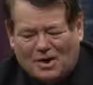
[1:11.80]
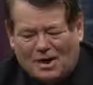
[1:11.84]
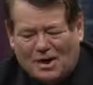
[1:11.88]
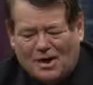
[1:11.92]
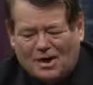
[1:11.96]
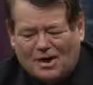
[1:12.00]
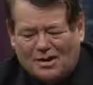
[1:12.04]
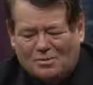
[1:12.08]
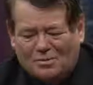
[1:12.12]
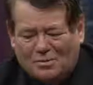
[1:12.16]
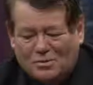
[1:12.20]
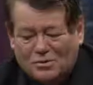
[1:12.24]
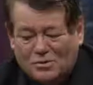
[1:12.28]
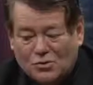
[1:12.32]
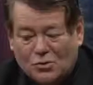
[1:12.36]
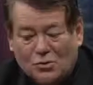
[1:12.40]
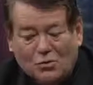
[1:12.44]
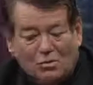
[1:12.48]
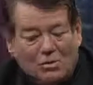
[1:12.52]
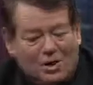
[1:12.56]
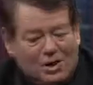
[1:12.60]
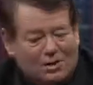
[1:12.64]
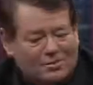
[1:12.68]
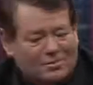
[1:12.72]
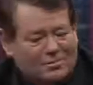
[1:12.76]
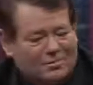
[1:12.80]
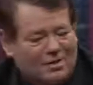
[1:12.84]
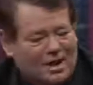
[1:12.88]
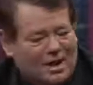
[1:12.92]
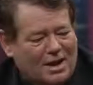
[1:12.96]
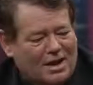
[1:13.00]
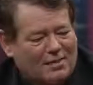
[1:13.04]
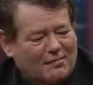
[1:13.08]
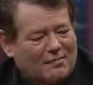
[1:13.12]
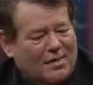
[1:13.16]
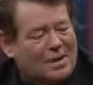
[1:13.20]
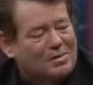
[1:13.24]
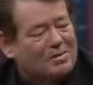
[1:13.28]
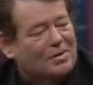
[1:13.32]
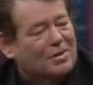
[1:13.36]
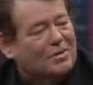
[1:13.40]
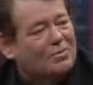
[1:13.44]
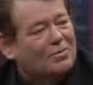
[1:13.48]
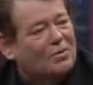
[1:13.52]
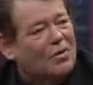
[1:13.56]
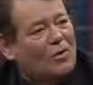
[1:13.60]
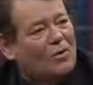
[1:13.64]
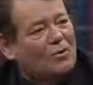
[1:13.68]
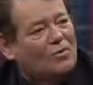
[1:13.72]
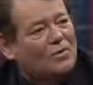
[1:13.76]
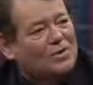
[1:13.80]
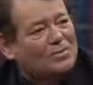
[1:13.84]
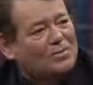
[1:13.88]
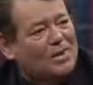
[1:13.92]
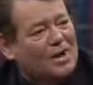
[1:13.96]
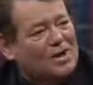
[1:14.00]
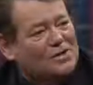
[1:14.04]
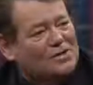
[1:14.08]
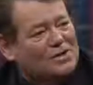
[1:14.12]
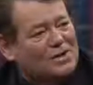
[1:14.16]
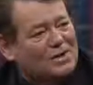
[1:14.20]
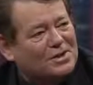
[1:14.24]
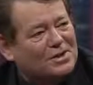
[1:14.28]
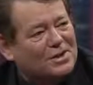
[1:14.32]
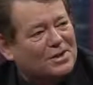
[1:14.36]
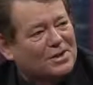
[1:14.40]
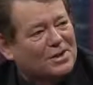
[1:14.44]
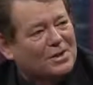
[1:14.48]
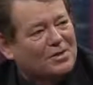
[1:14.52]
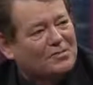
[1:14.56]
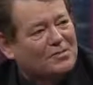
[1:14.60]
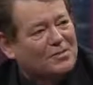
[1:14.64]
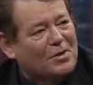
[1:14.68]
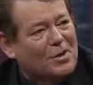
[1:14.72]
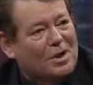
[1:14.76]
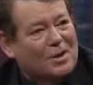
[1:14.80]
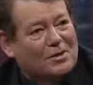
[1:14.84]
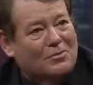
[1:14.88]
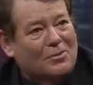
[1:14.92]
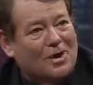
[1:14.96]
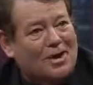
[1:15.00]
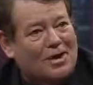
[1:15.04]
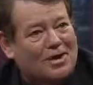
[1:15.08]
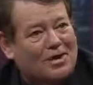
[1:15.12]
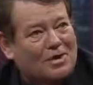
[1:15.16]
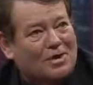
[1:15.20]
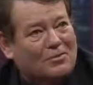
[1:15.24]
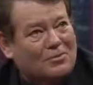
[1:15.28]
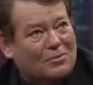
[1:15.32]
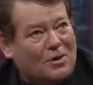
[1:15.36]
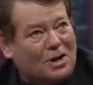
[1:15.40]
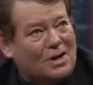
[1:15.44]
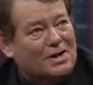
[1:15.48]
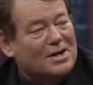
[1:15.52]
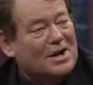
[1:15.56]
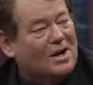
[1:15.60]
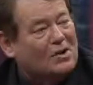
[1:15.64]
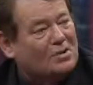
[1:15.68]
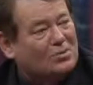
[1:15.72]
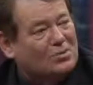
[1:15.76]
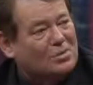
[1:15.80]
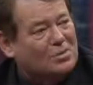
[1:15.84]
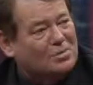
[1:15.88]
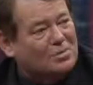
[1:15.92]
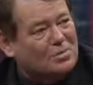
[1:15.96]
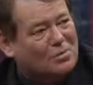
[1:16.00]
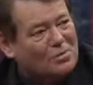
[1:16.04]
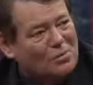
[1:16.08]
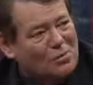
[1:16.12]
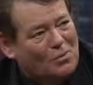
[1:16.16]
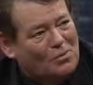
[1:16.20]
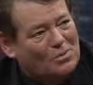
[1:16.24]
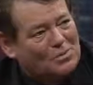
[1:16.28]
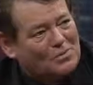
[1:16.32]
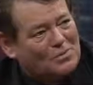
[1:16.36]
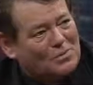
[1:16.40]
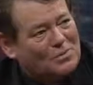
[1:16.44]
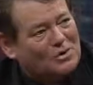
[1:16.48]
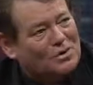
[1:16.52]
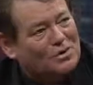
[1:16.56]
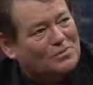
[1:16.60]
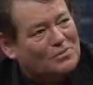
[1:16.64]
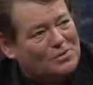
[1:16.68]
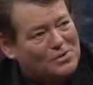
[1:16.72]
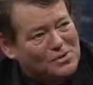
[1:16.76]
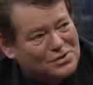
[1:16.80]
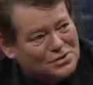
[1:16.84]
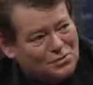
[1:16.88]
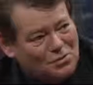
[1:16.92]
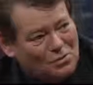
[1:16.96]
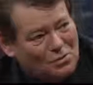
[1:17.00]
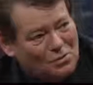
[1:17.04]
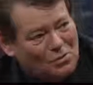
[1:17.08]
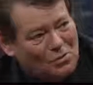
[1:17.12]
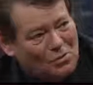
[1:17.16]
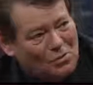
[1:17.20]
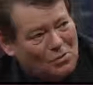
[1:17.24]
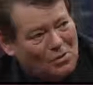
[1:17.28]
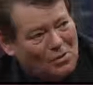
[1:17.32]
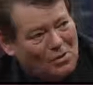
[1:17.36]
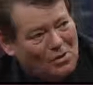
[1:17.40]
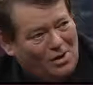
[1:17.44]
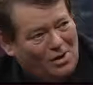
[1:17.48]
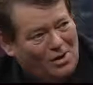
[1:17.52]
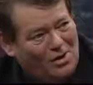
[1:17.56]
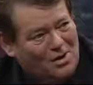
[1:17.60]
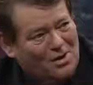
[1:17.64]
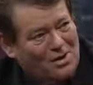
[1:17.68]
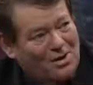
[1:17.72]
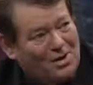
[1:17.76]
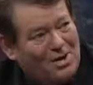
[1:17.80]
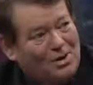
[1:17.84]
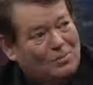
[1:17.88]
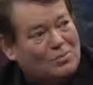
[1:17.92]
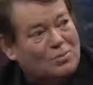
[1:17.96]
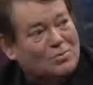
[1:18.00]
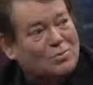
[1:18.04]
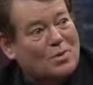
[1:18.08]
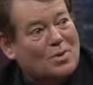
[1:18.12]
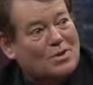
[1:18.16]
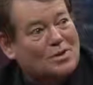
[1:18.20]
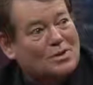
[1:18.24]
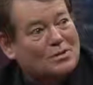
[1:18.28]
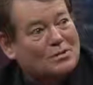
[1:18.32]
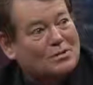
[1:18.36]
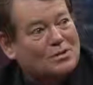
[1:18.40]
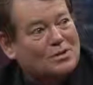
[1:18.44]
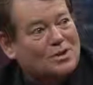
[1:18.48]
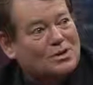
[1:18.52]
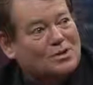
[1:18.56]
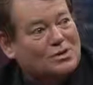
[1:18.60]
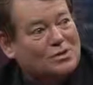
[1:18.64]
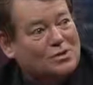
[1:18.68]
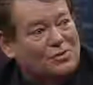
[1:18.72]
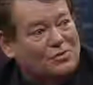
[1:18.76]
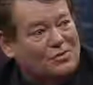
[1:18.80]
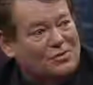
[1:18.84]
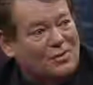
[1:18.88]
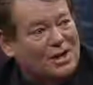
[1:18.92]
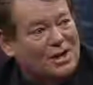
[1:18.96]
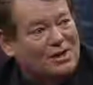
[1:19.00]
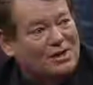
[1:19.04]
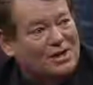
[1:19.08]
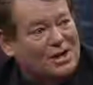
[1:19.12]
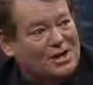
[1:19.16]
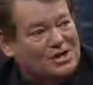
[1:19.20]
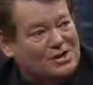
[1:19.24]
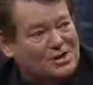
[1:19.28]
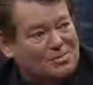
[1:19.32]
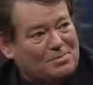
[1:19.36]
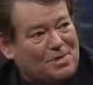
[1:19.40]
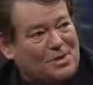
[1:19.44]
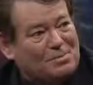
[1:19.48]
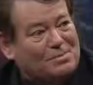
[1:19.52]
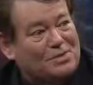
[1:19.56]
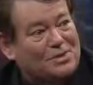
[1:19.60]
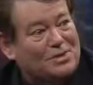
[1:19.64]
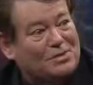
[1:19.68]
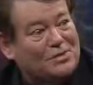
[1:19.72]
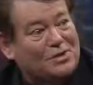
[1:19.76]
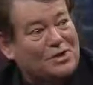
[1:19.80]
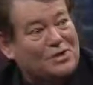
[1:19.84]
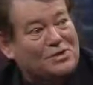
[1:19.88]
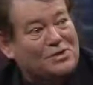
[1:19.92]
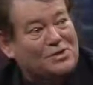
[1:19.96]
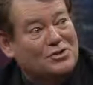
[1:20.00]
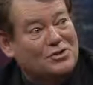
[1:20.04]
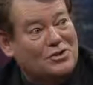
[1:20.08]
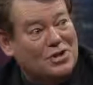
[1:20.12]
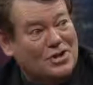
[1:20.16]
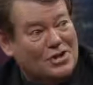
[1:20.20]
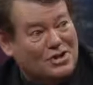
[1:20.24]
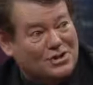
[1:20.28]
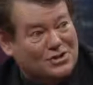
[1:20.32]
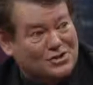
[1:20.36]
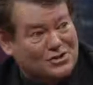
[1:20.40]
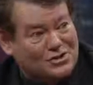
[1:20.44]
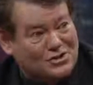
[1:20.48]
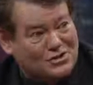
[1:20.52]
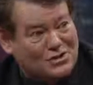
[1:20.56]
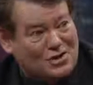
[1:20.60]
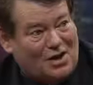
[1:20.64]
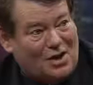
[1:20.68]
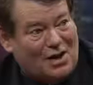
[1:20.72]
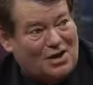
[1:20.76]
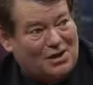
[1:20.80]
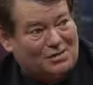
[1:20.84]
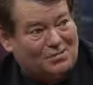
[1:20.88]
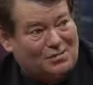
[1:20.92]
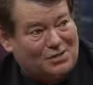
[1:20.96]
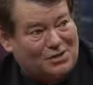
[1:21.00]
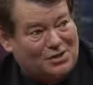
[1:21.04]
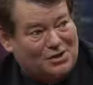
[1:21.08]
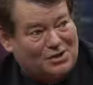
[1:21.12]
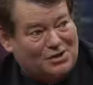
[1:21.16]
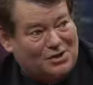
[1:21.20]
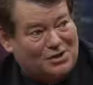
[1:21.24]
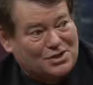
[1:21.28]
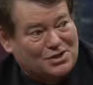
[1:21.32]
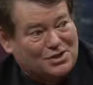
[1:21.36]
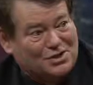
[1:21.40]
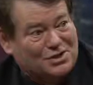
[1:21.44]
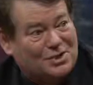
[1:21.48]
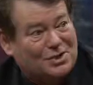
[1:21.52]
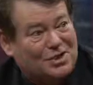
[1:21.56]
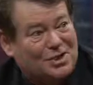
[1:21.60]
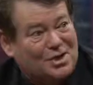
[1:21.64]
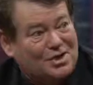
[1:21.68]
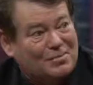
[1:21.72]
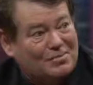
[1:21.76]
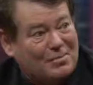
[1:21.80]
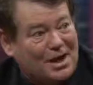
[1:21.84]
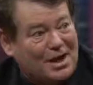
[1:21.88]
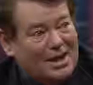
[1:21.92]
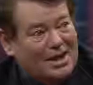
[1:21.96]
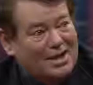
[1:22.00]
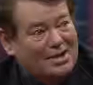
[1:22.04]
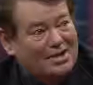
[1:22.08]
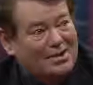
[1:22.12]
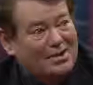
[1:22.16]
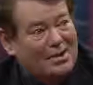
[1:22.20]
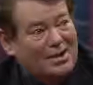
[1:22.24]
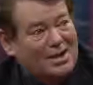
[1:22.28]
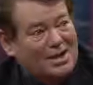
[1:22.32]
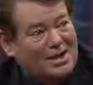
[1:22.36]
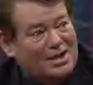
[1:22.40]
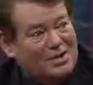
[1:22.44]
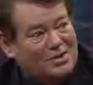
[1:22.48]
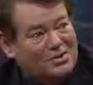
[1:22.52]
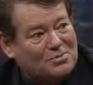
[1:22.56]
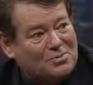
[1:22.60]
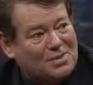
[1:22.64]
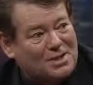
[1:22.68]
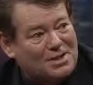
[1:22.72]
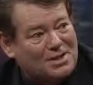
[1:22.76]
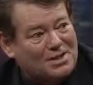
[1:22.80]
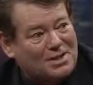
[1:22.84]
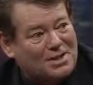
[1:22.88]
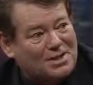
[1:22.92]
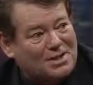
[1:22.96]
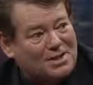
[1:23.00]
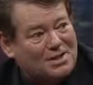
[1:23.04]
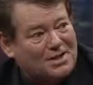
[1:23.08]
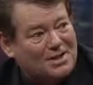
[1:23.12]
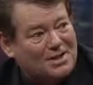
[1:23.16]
lucky because all my family are involved in magic. My great-uncle was performing during the First World War. He was one of the original foundation members for the New Zealand Society of Magicians back in 1920.